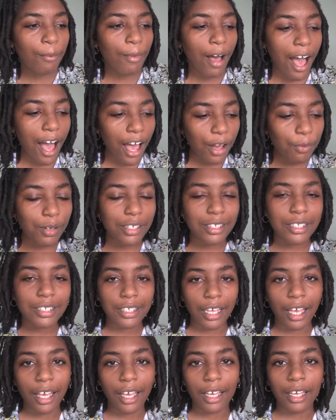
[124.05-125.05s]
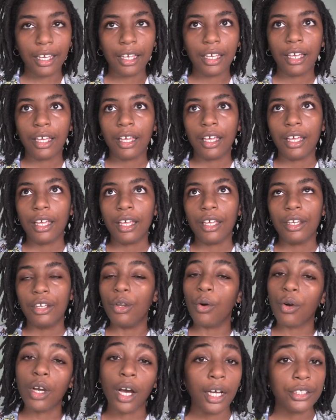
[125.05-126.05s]
I would say
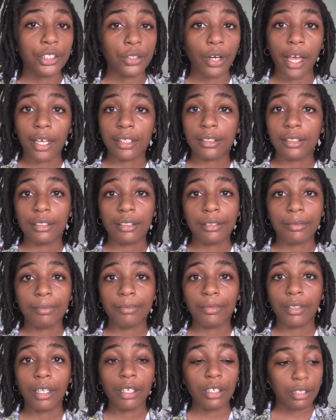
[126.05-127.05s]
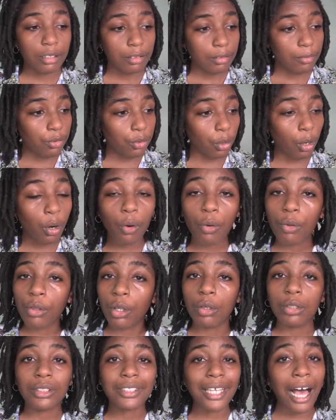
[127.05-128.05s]
no contracts. Throw
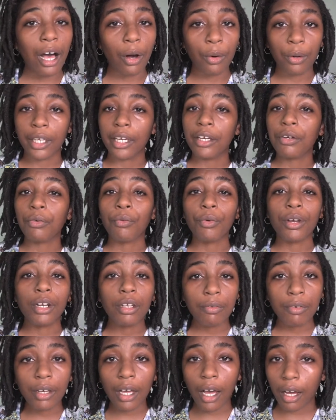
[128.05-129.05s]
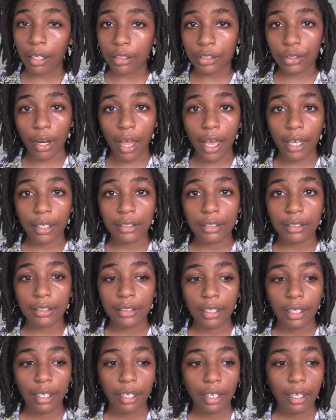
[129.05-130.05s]
those out. Get rid of contracts.
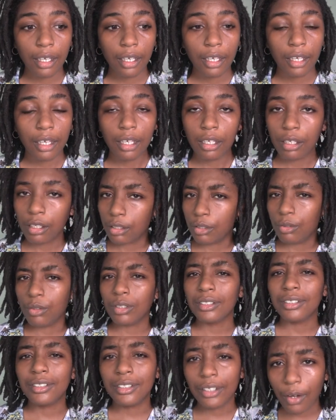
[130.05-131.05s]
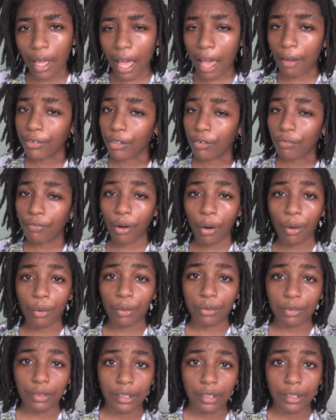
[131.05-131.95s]
You can still have your phone.